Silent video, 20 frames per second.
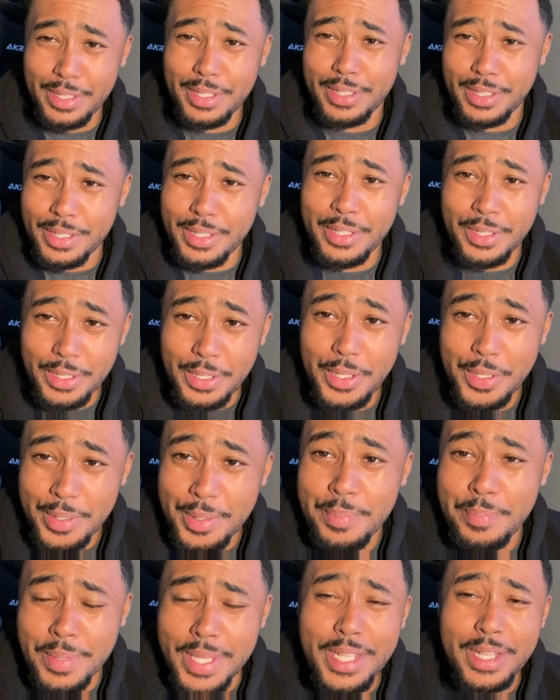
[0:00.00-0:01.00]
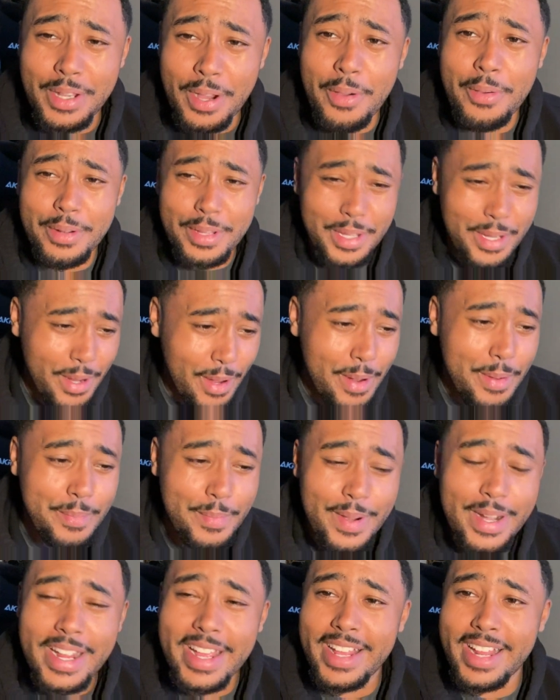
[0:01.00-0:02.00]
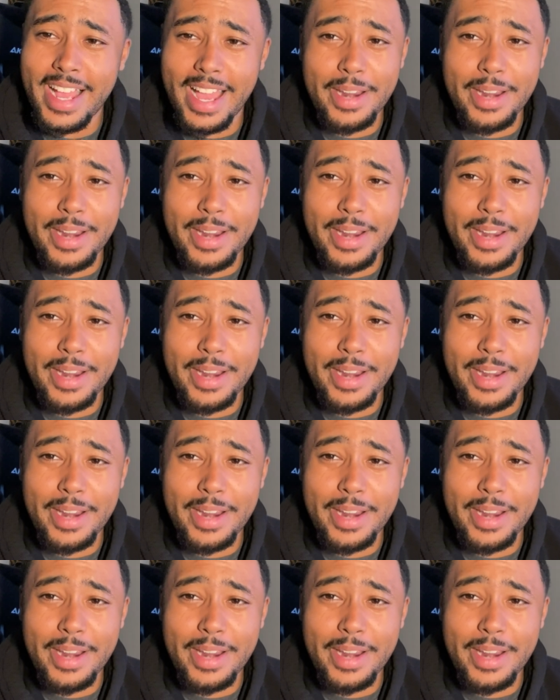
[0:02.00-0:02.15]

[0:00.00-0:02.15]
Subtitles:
You'd beat Cody Garbrandt.